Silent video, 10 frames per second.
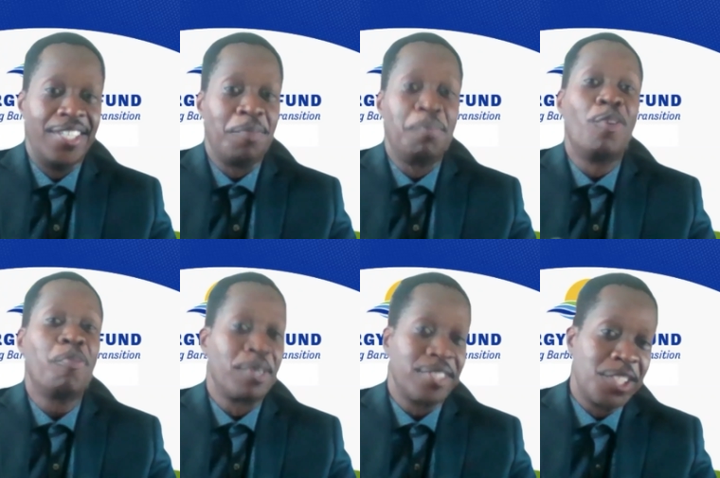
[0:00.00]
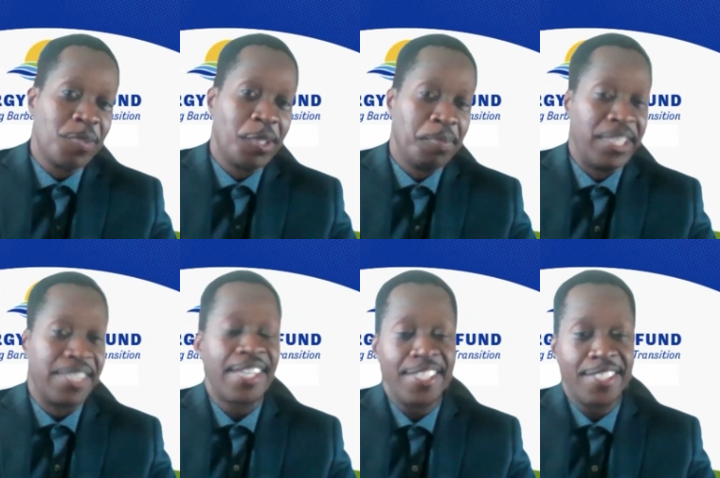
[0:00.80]
both persons will be
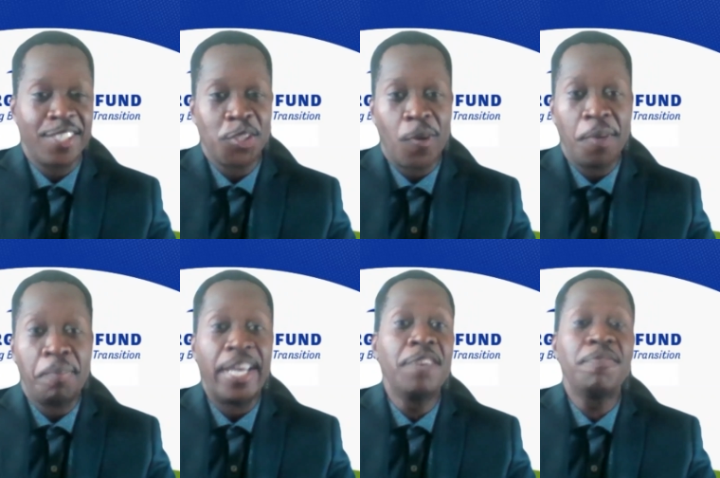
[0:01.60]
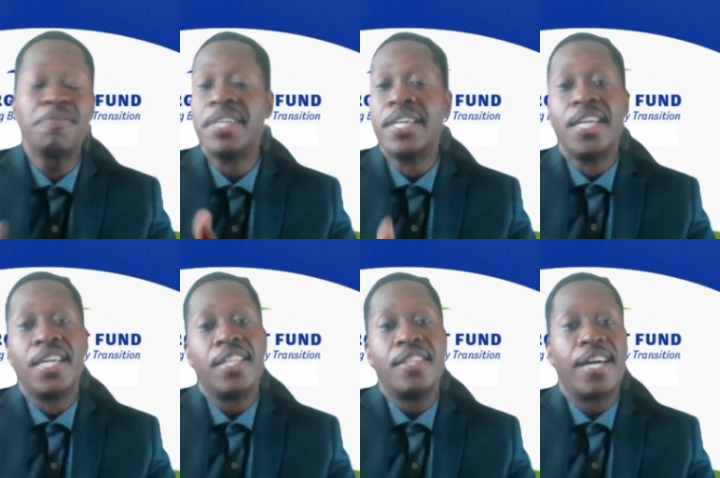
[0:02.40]
assessed and so on. But if
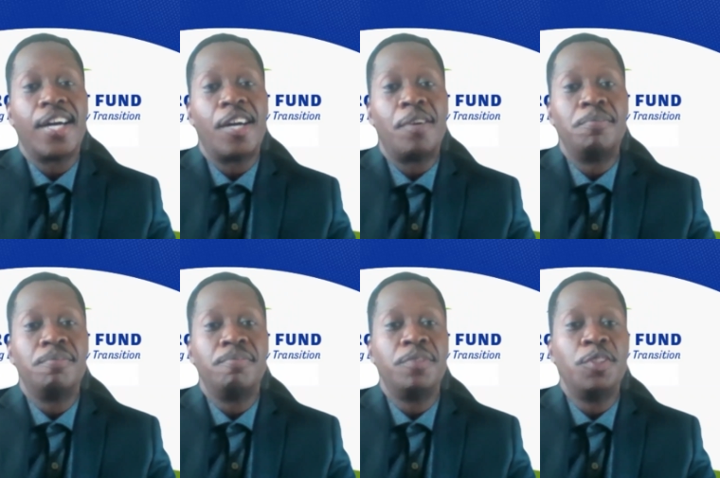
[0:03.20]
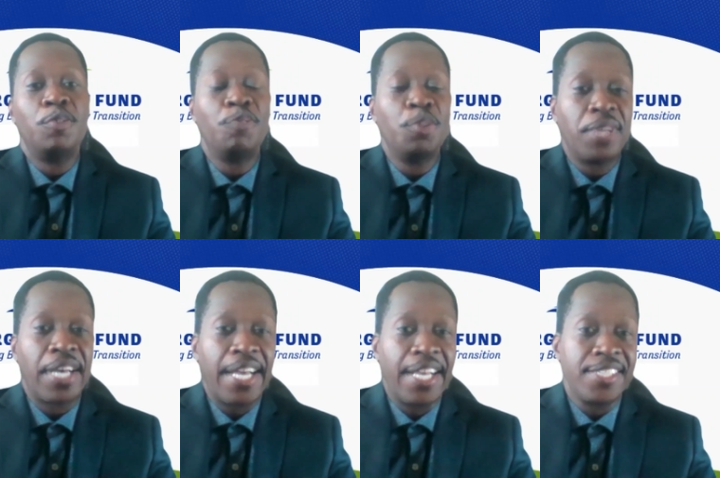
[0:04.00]
you view
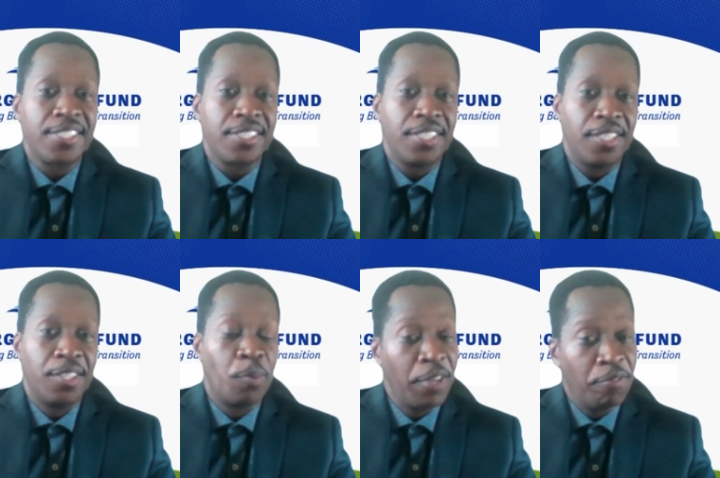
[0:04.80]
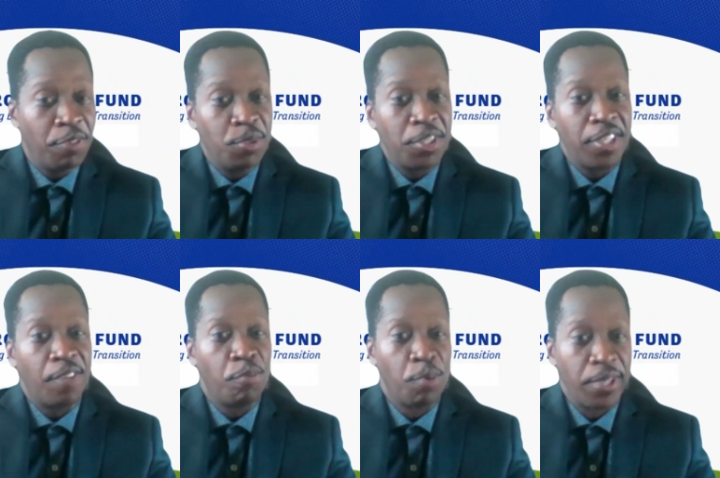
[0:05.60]
that as the way for you to
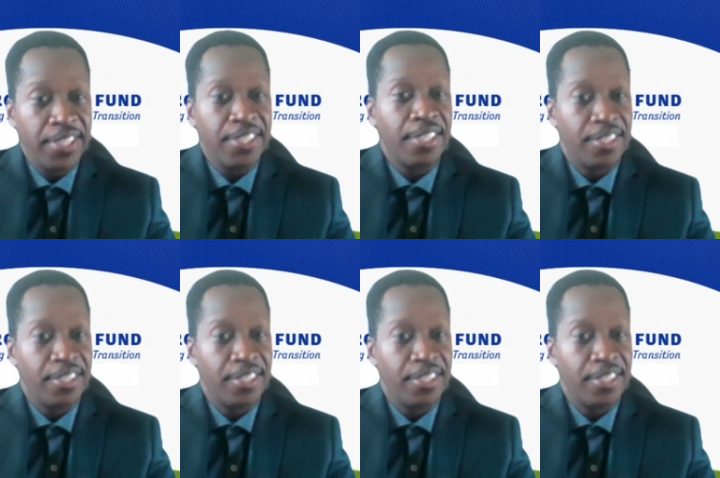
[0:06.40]
afford it